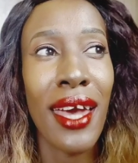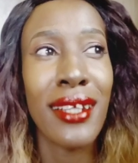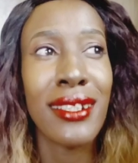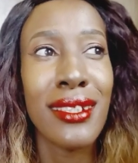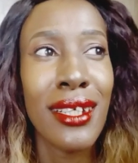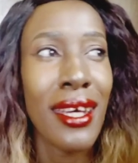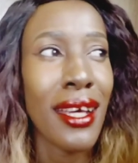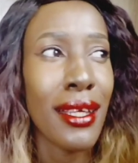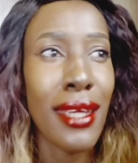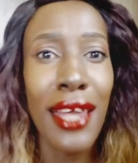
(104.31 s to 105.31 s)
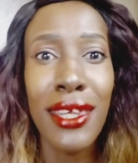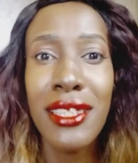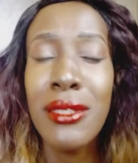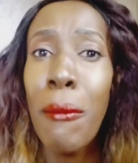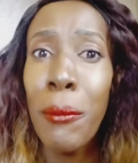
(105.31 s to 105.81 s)
And yeah,
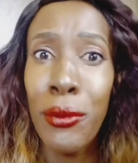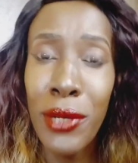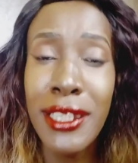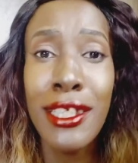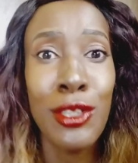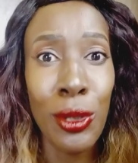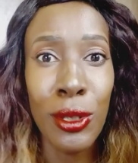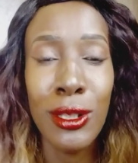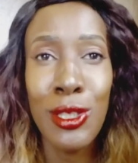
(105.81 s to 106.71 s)
that's pretty tall.